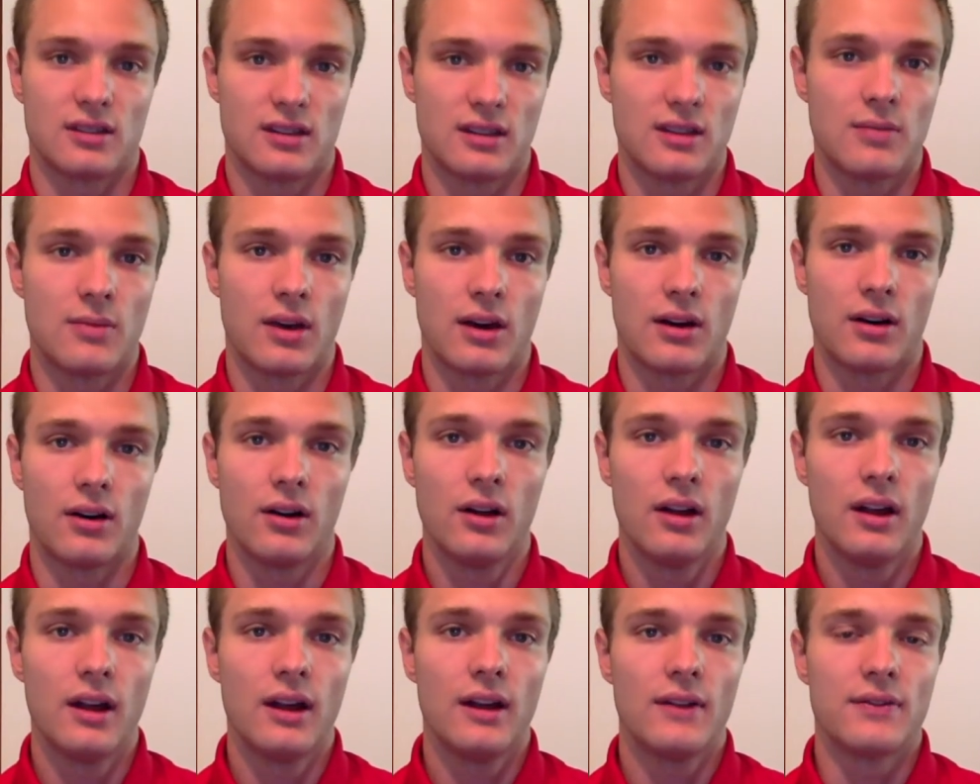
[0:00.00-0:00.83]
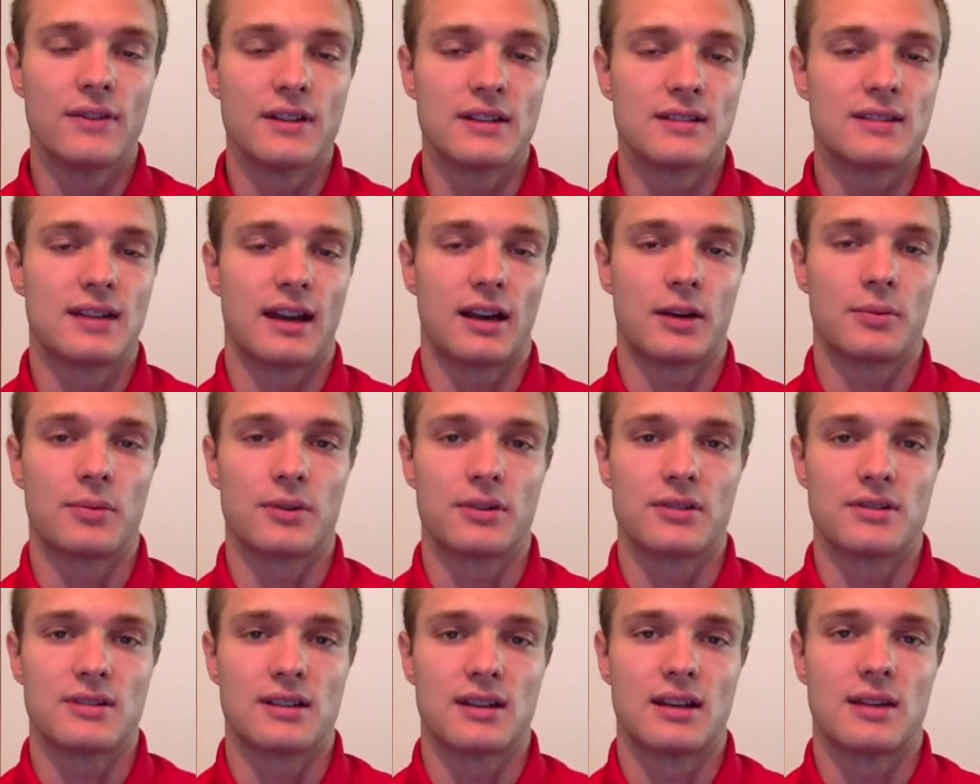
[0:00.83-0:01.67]
email this tech
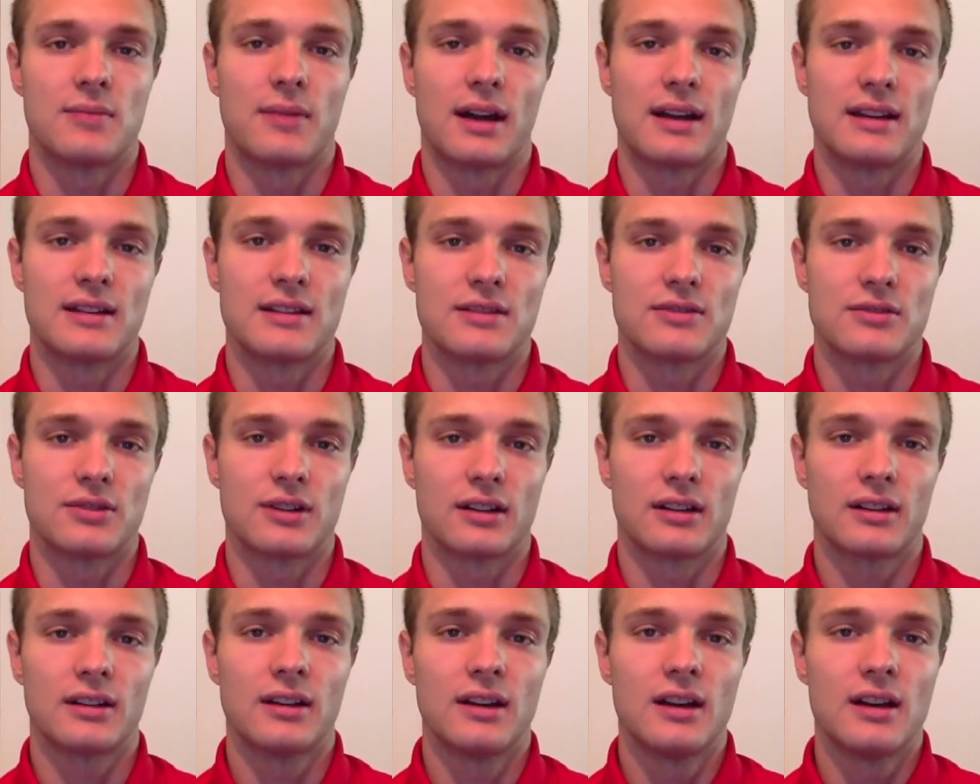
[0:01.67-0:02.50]
person in my district.